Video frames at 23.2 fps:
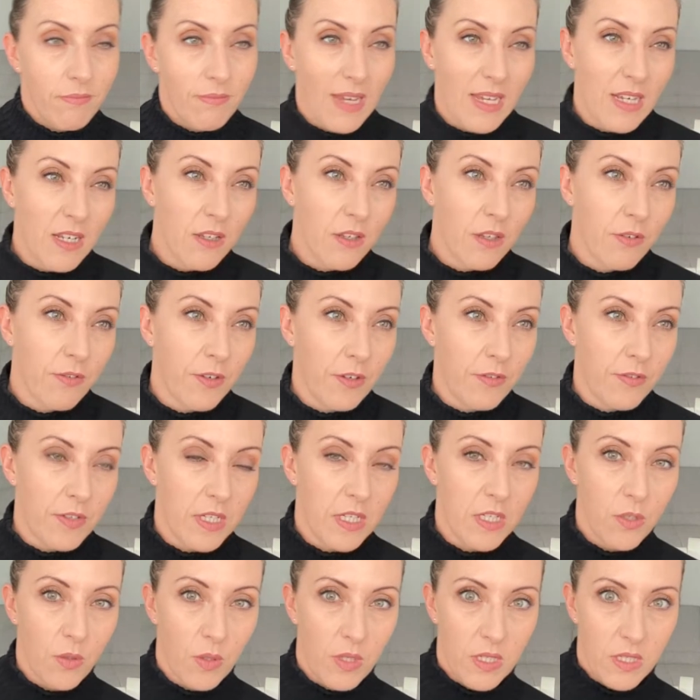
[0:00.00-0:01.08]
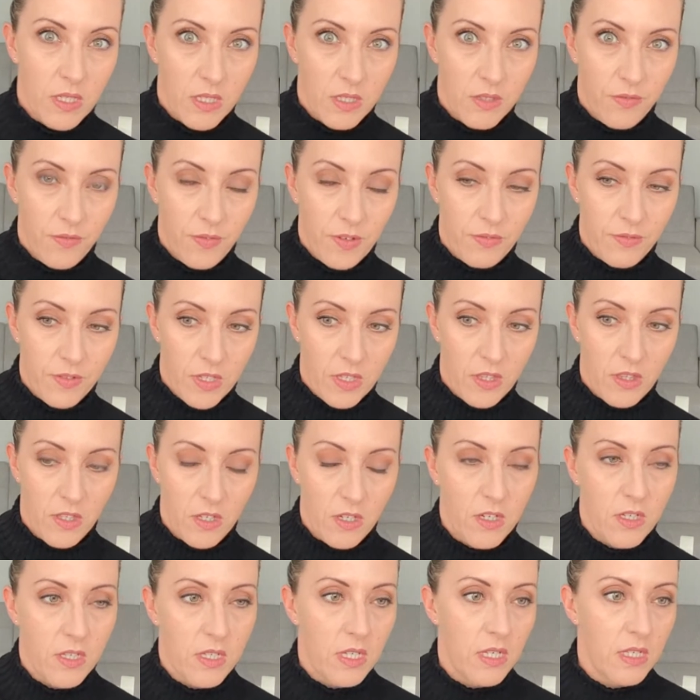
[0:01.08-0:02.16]
1520s,
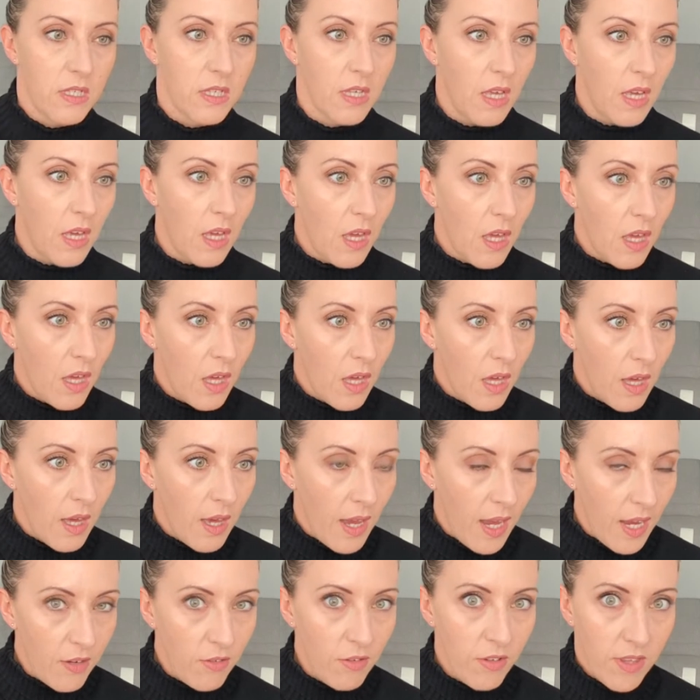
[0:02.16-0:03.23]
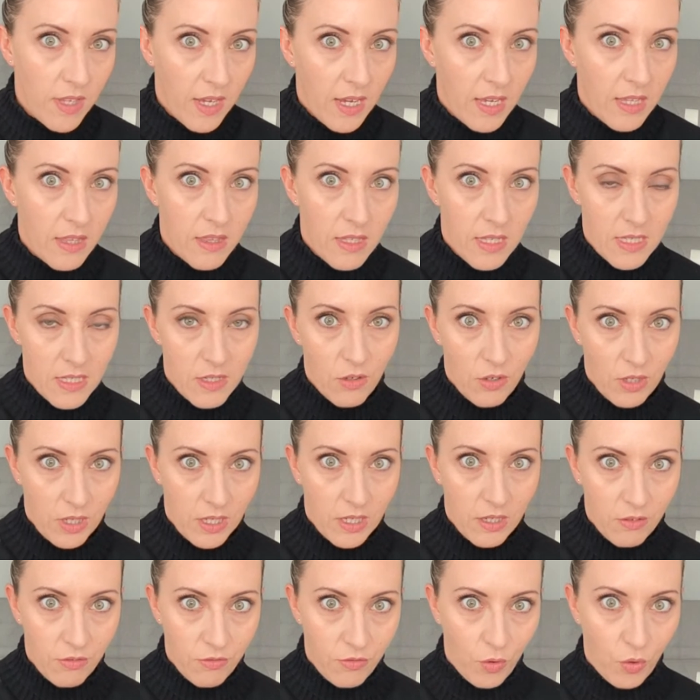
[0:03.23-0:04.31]
1530s, Henry VIII is
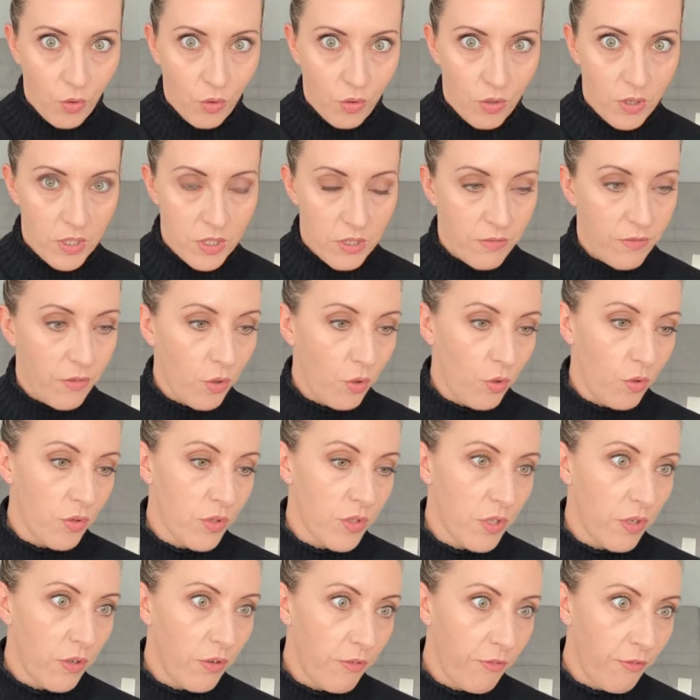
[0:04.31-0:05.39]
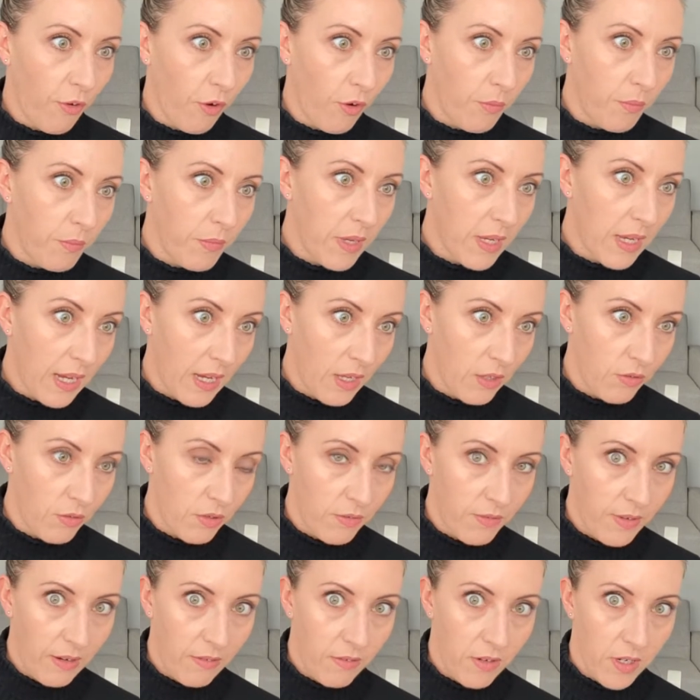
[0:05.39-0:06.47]
looking for a divorce from Catherine
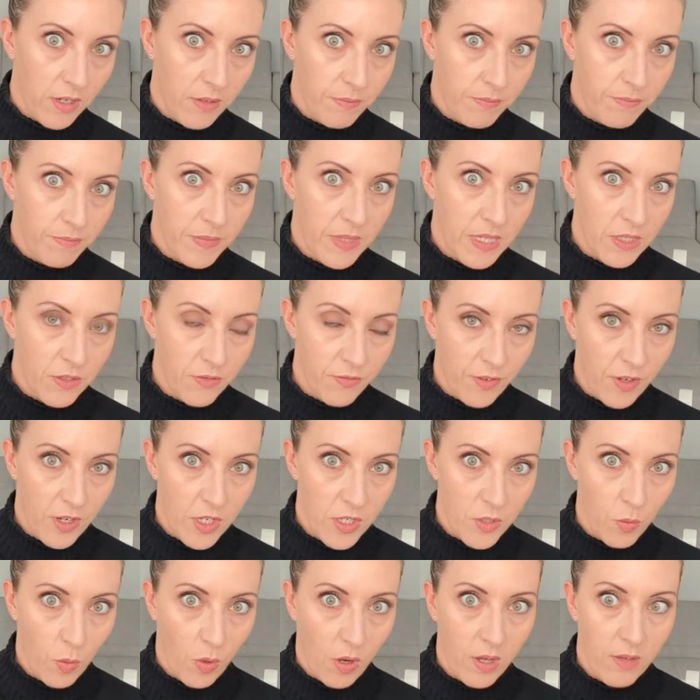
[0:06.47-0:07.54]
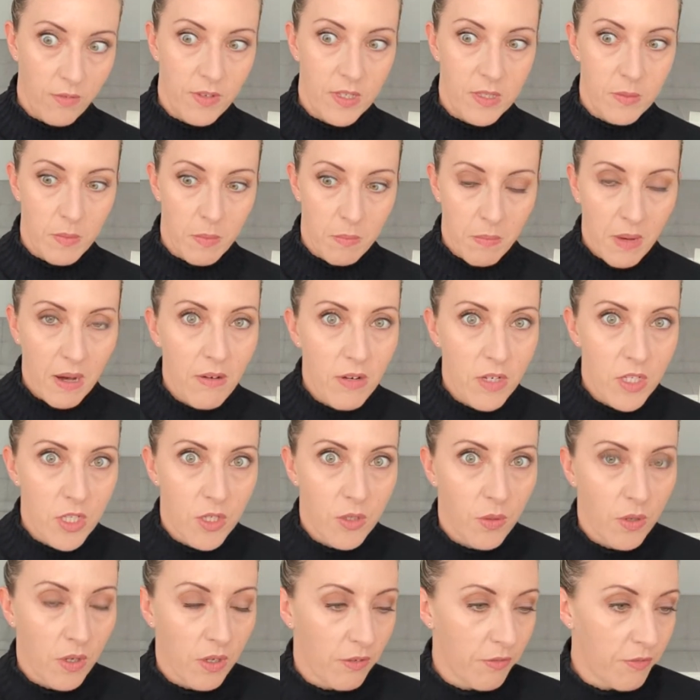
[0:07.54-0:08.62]
of Aragon, his first wife. He's been married
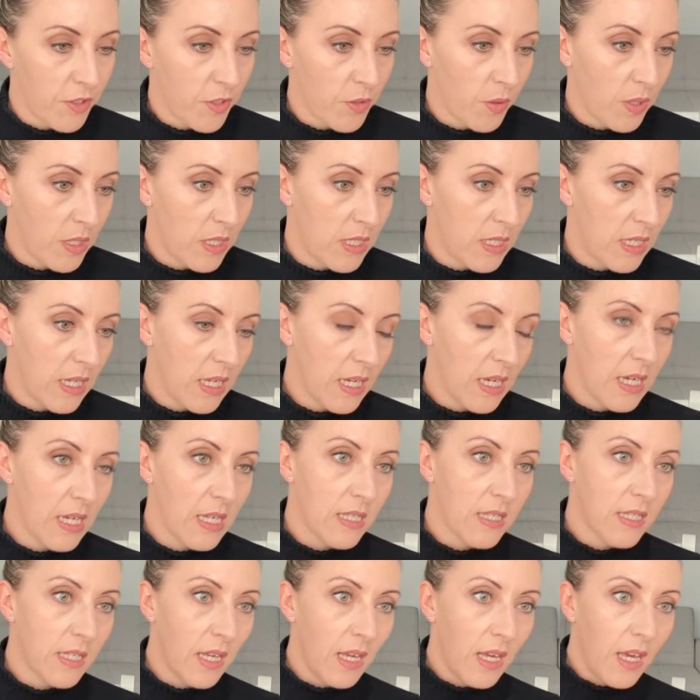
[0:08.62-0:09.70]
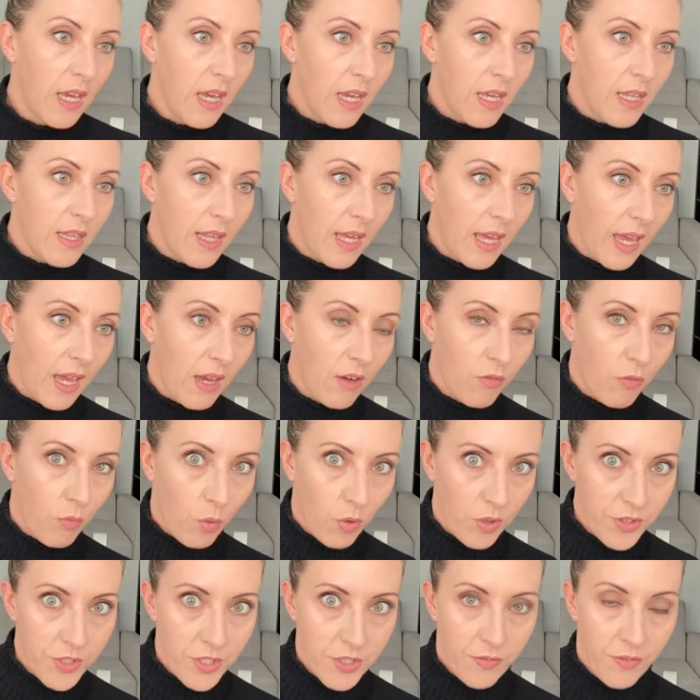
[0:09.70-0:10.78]
to her for 20 years. They have
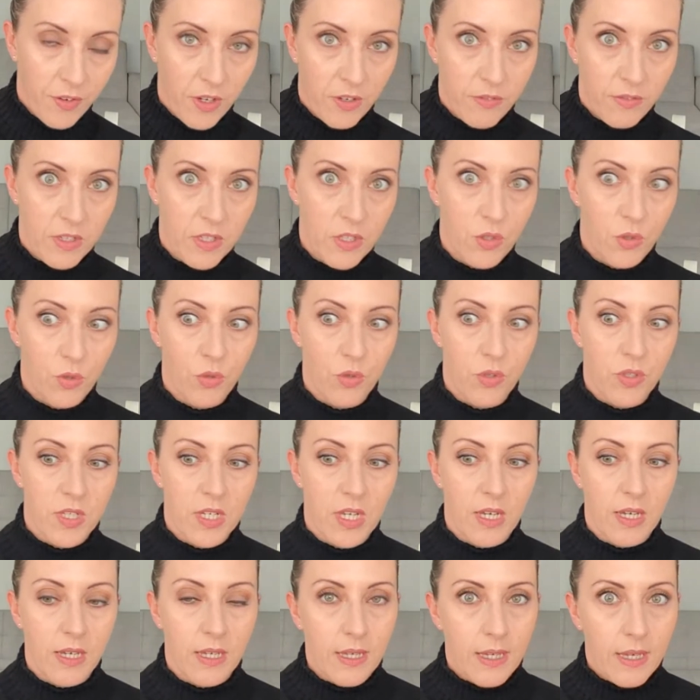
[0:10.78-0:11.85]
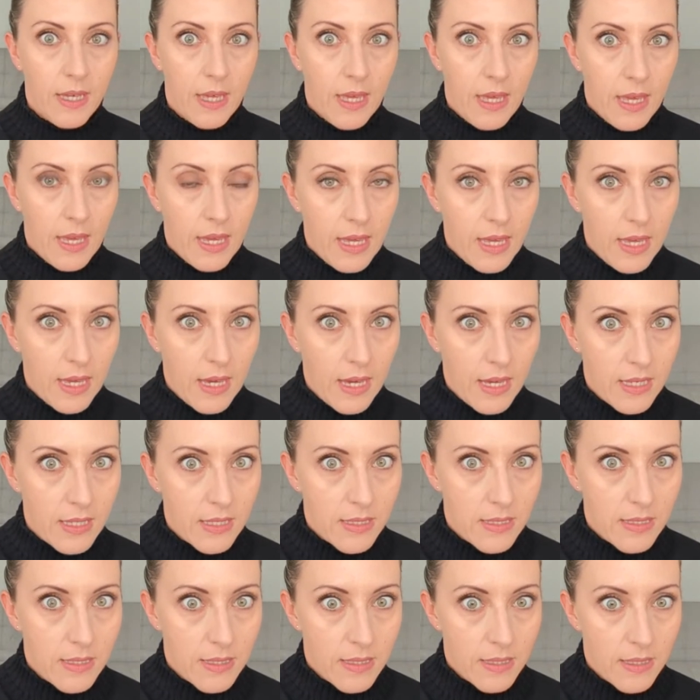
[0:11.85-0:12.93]
one surviving daughter. He
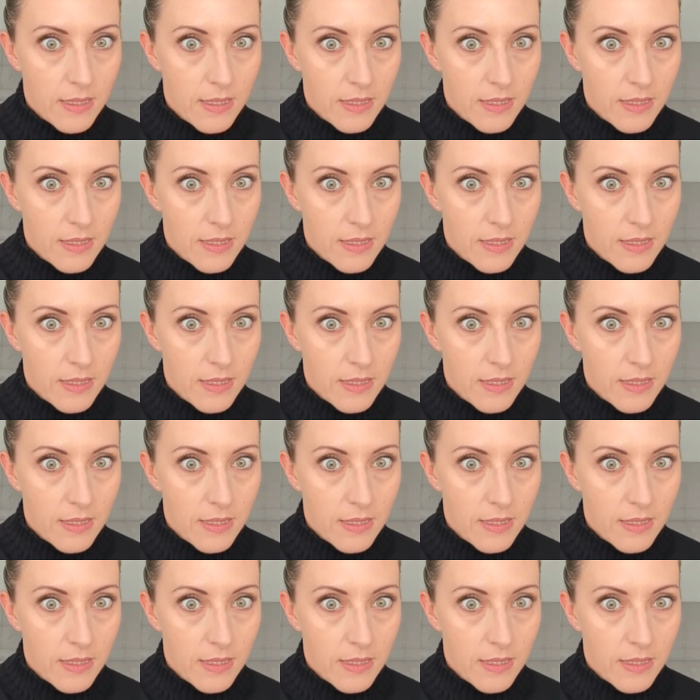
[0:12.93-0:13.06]
has